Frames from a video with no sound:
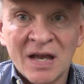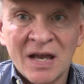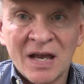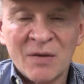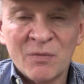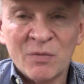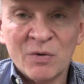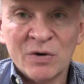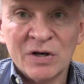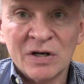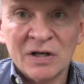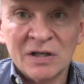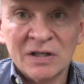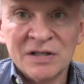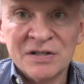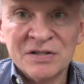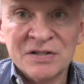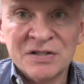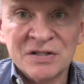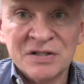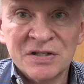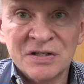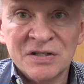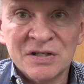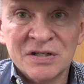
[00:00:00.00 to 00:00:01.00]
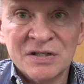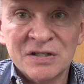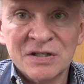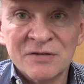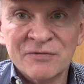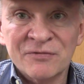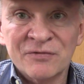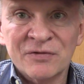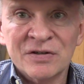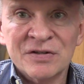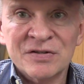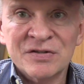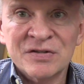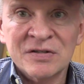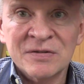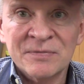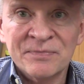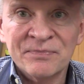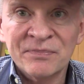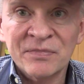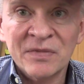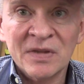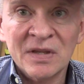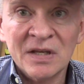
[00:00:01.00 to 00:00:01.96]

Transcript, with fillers: and we're going to listen to the difference.